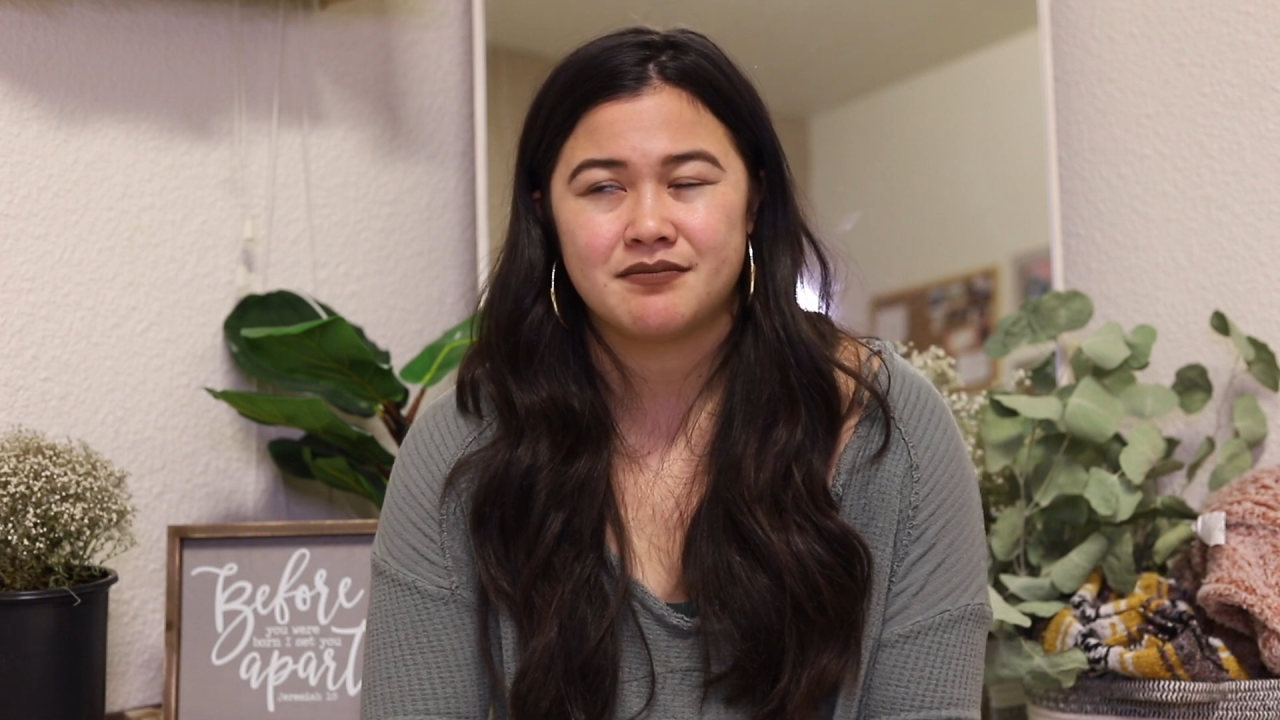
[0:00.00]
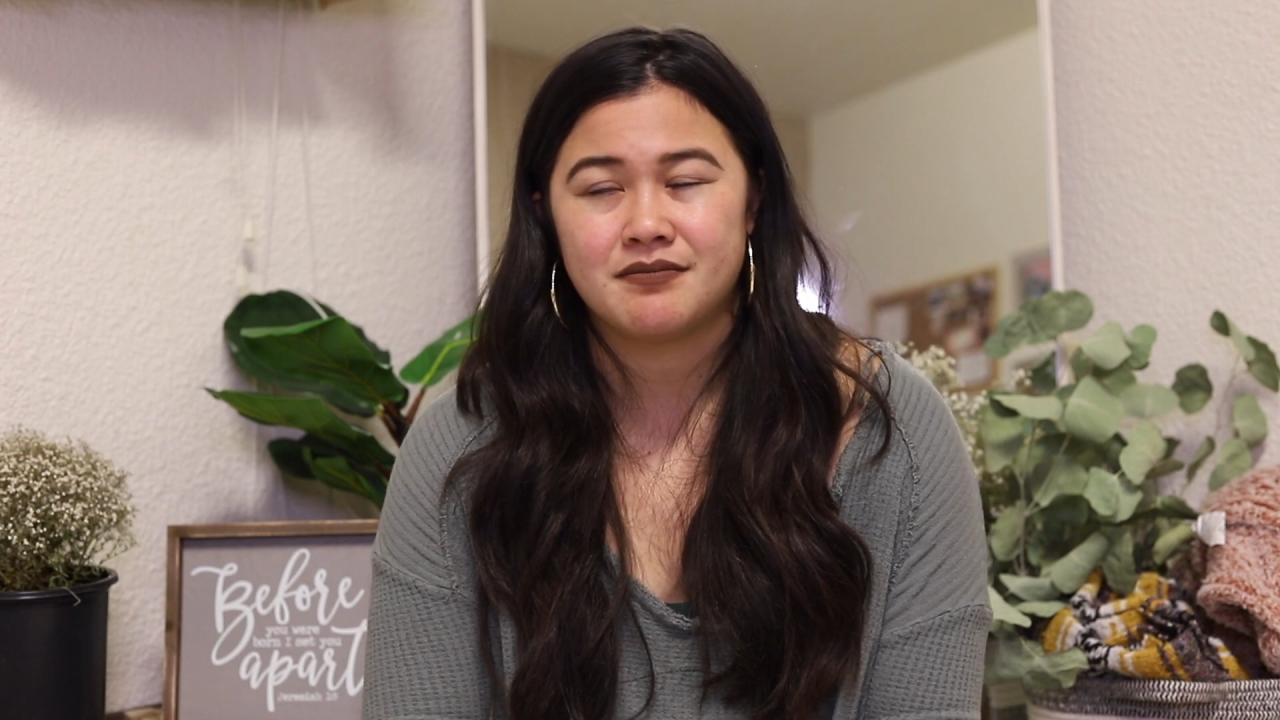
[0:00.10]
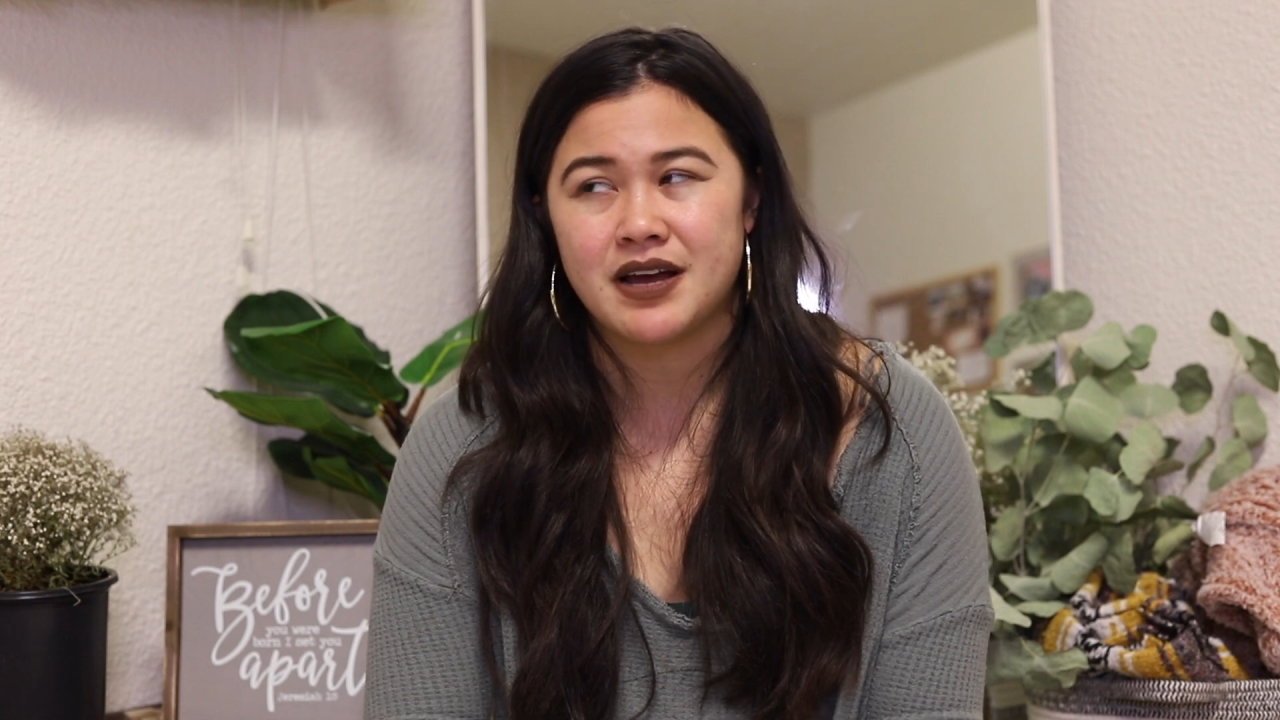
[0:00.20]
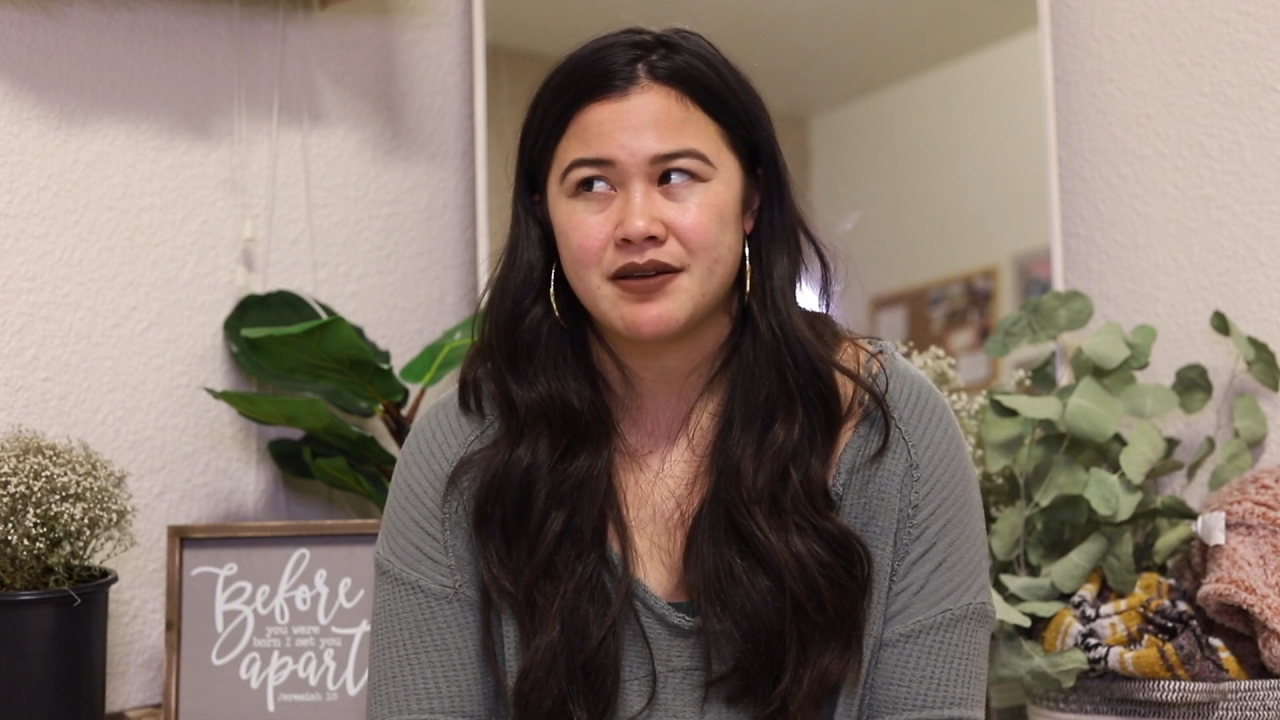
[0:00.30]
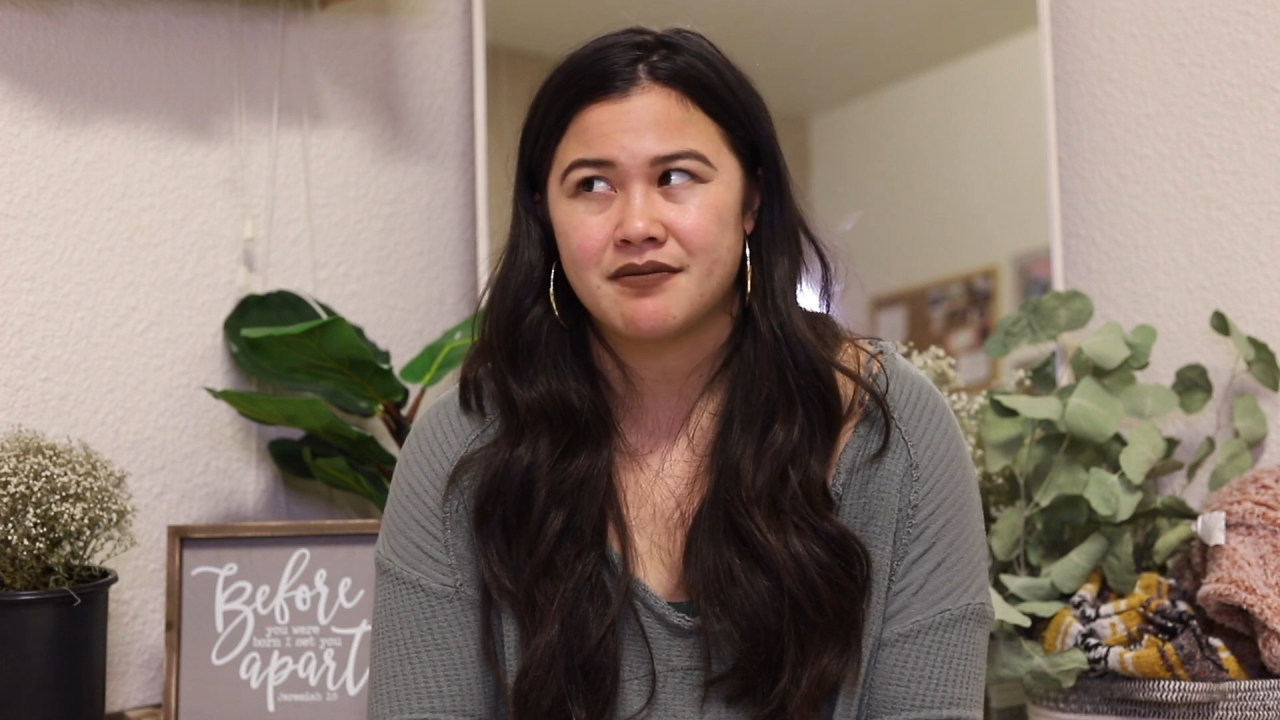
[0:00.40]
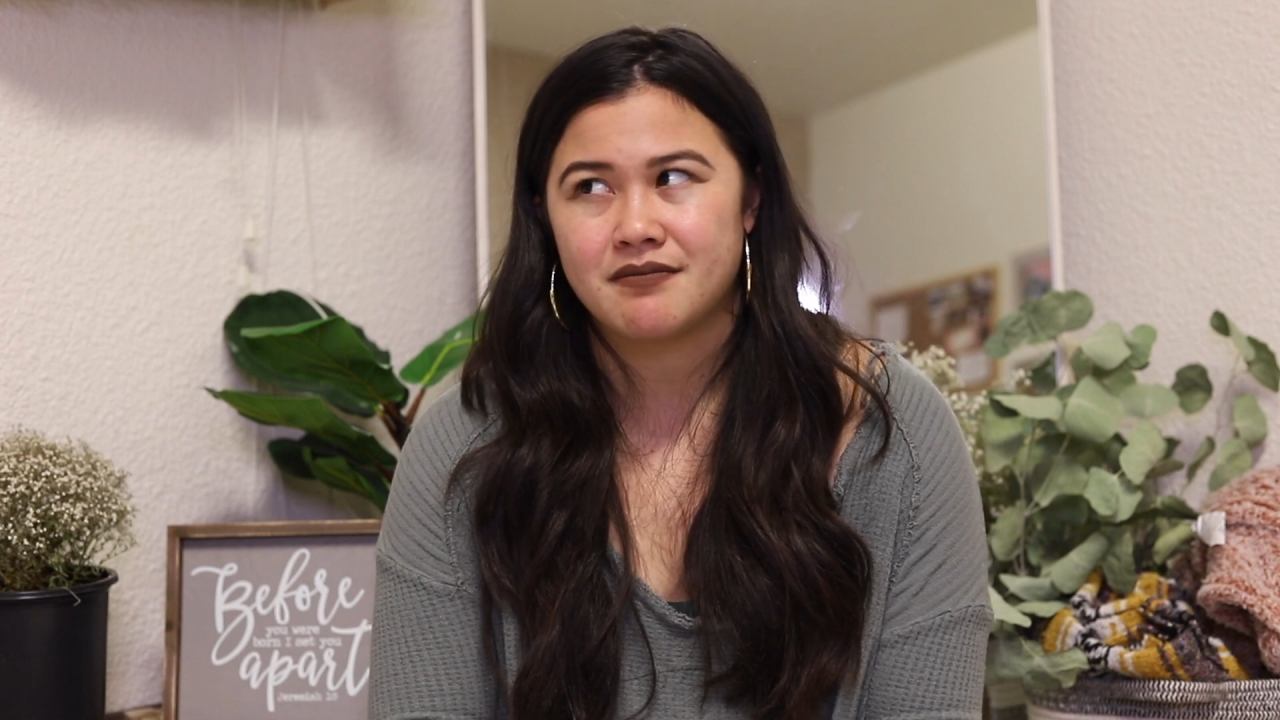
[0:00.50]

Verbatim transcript: my